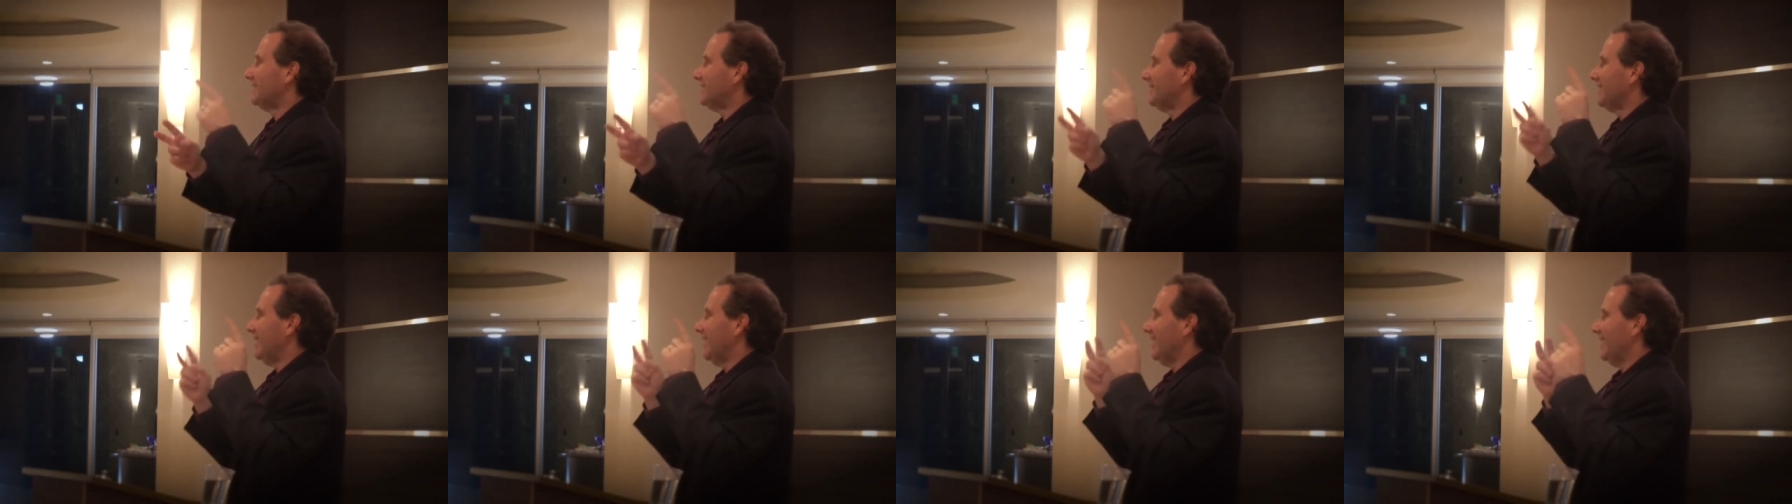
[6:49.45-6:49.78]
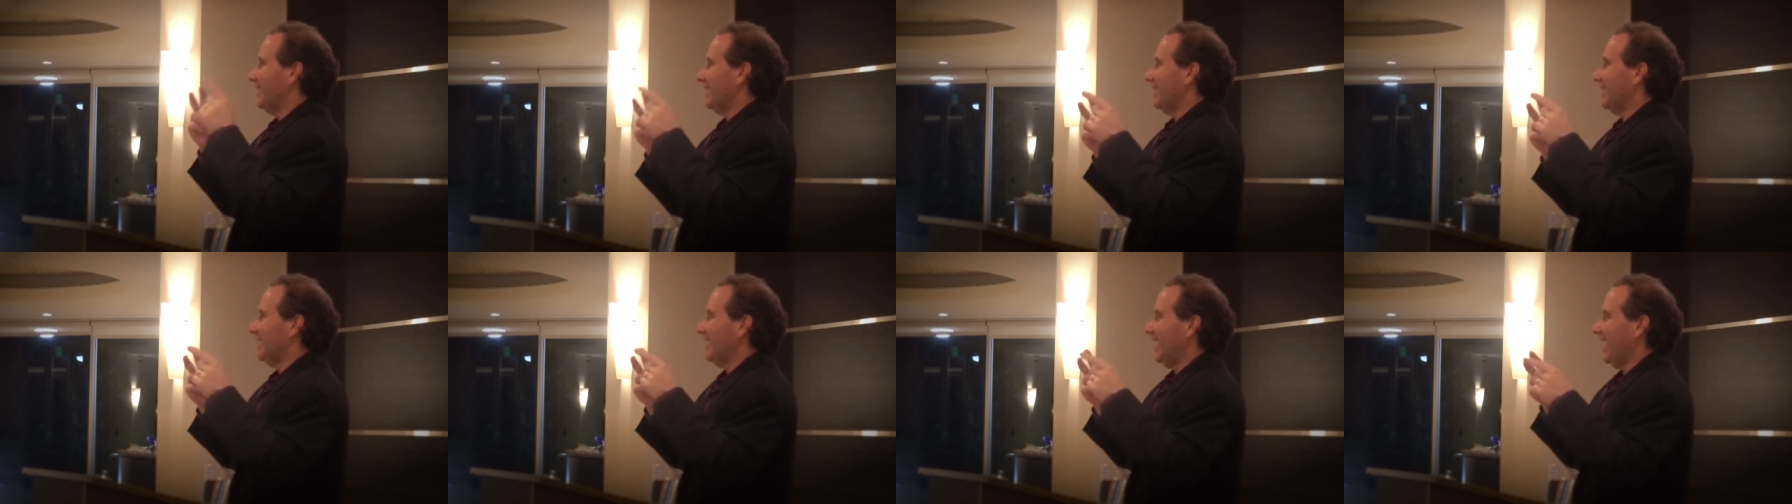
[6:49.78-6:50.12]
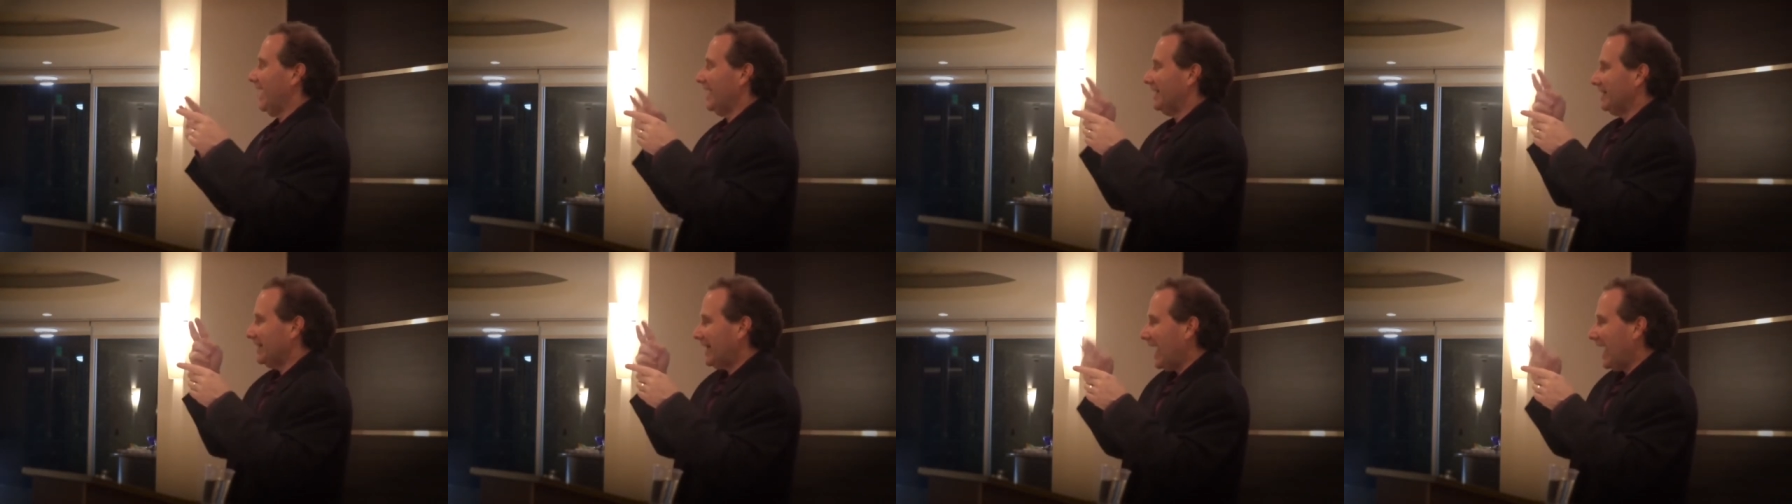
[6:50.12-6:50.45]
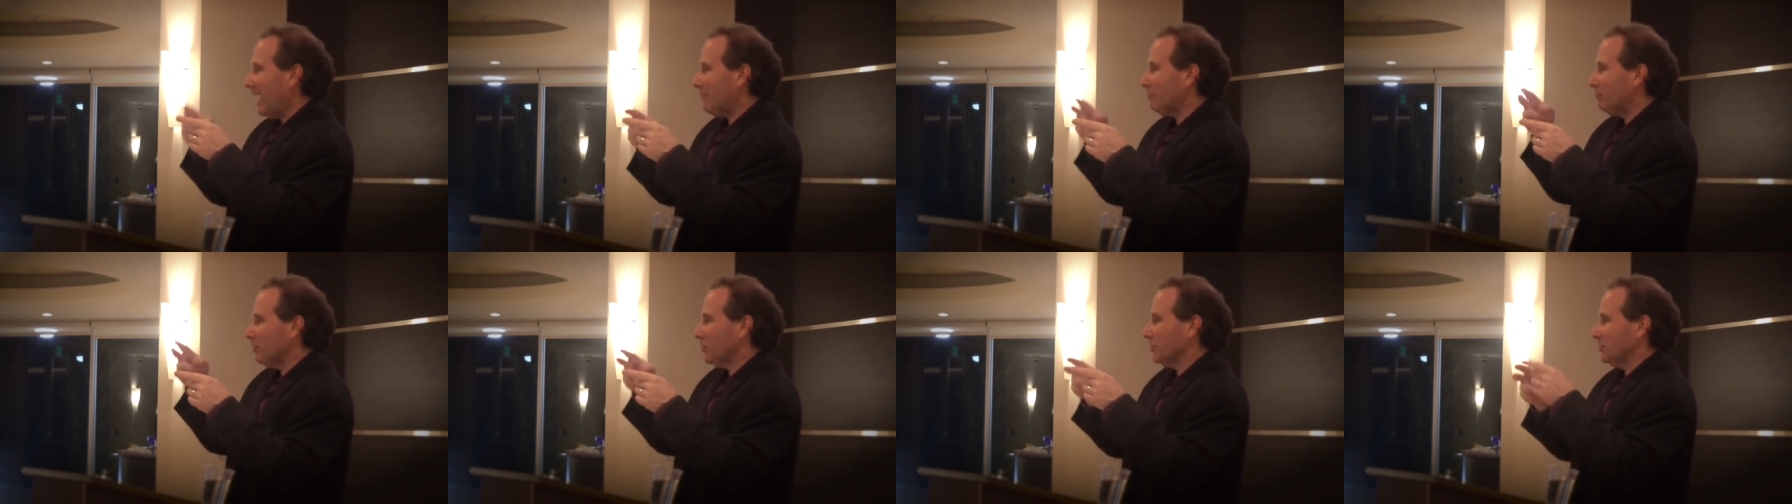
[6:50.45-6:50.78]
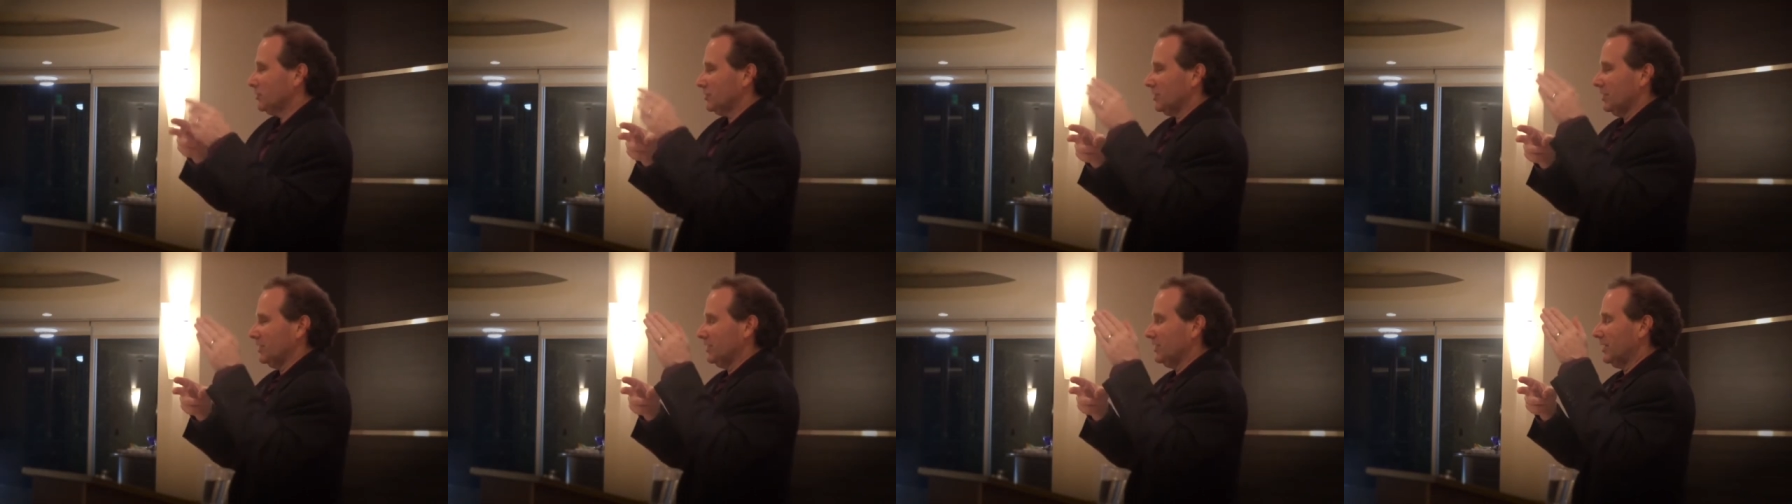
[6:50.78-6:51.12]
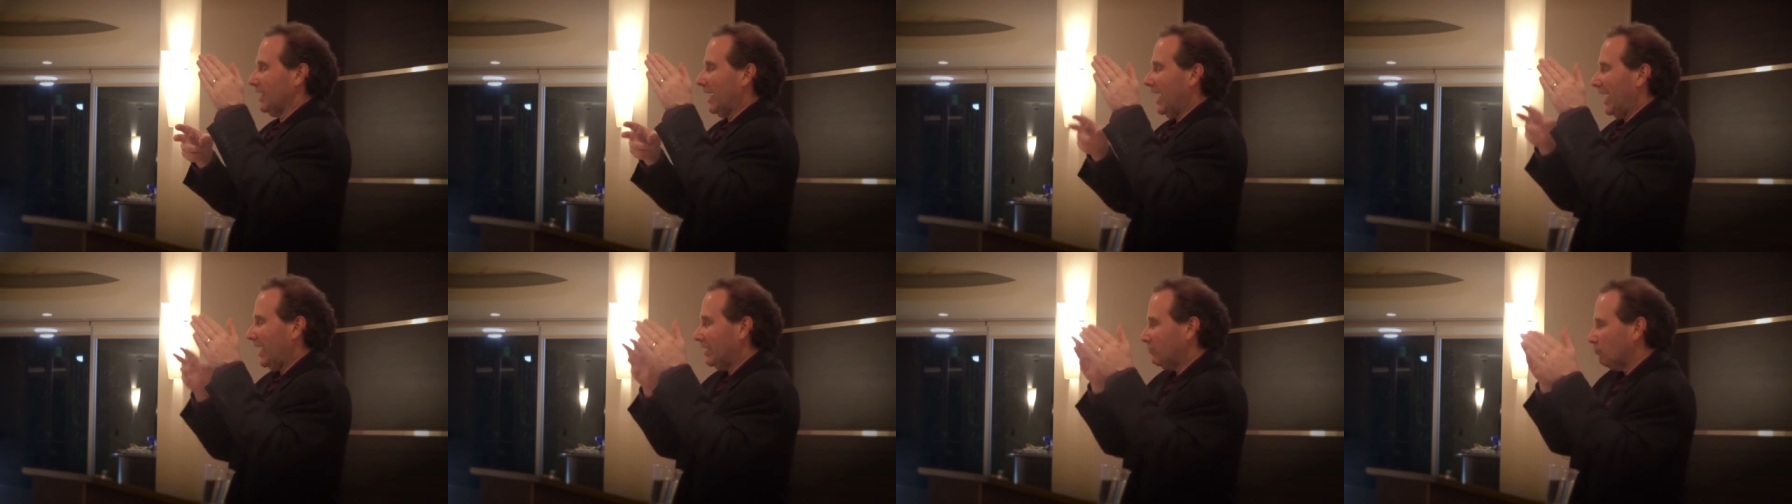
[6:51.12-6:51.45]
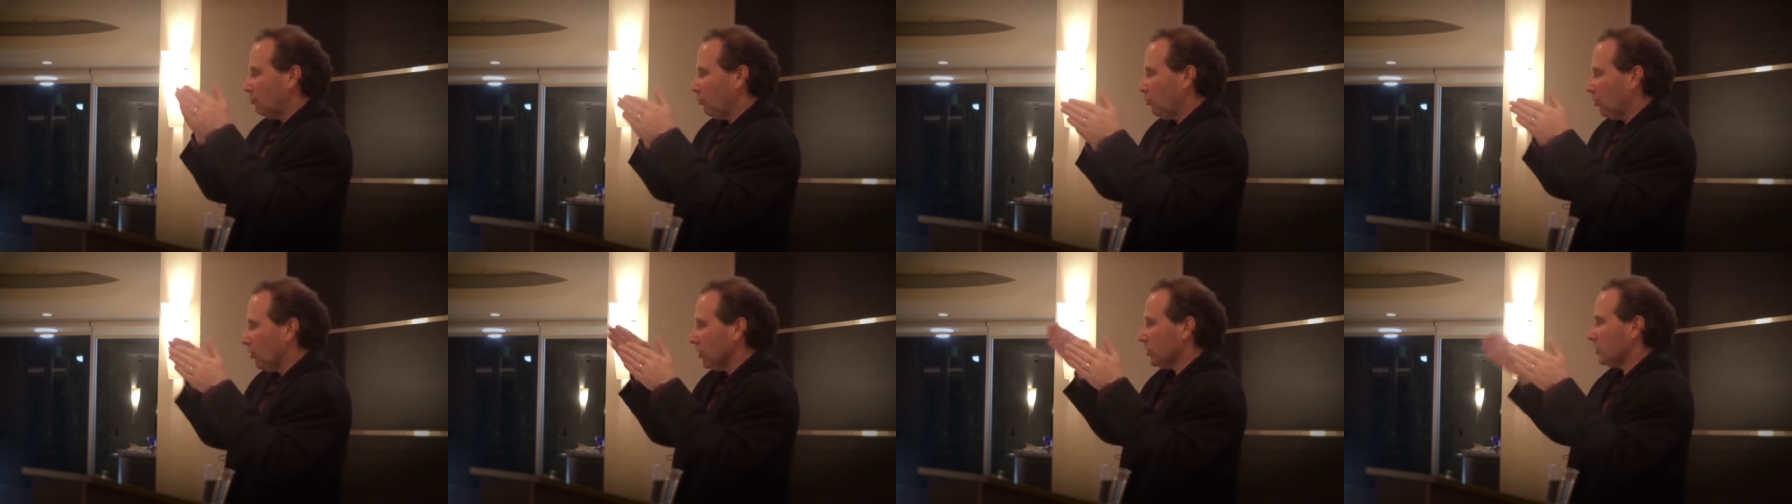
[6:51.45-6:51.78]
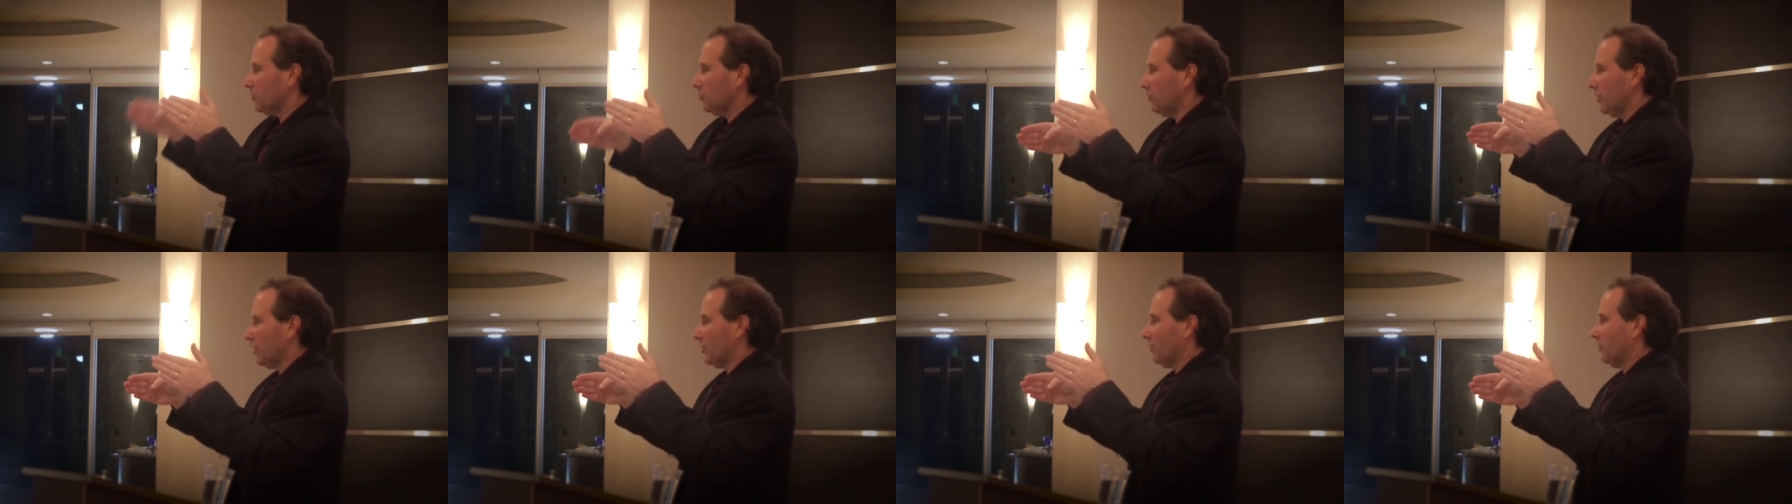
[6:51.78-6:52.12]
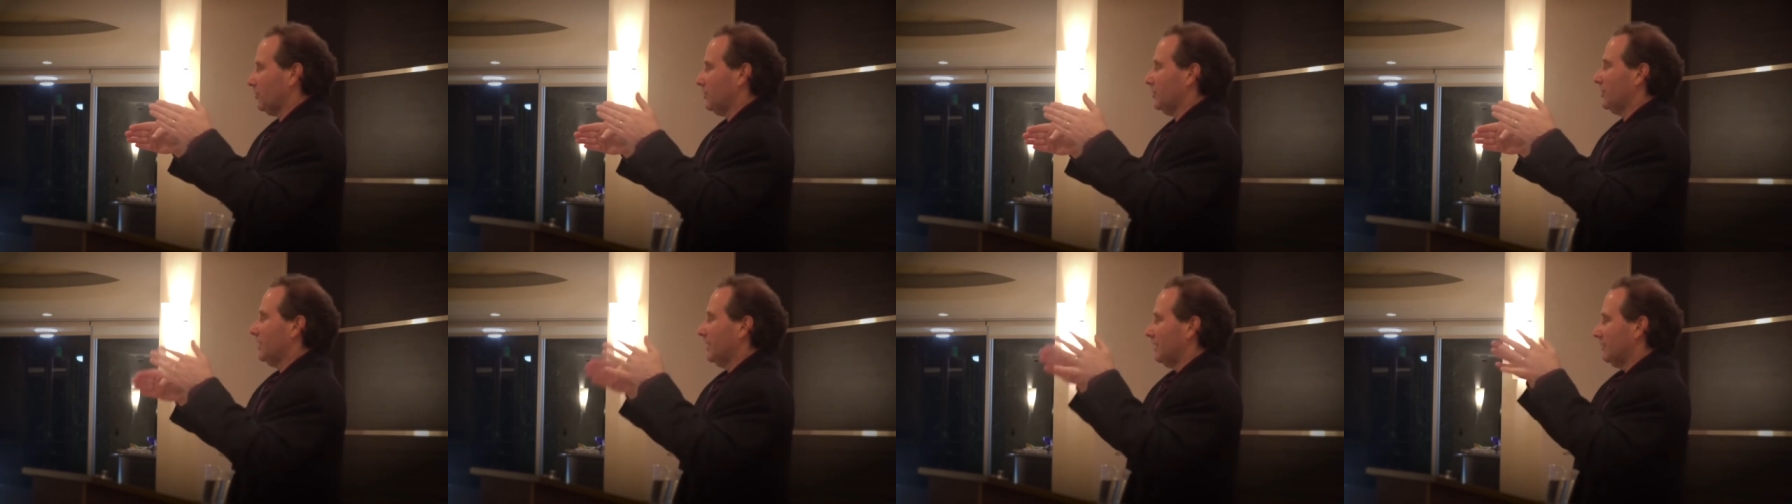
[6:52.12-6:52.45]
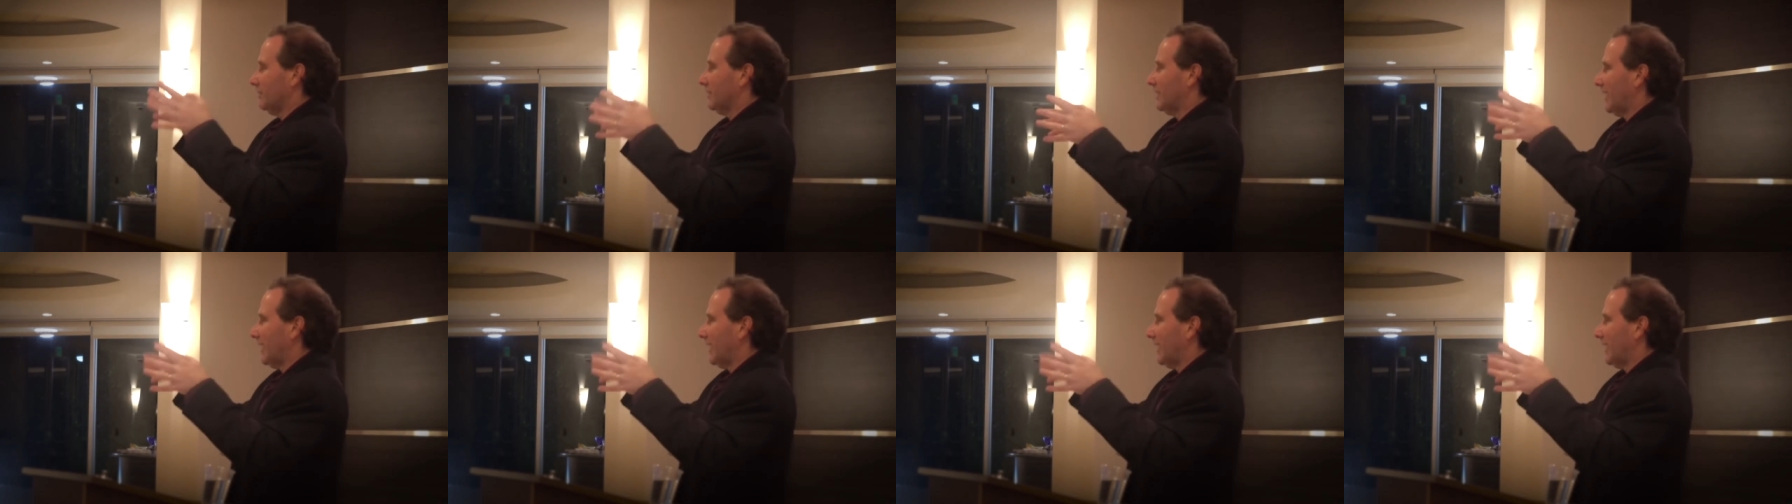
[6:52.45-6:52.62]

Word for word: Uh, and that person had worked with,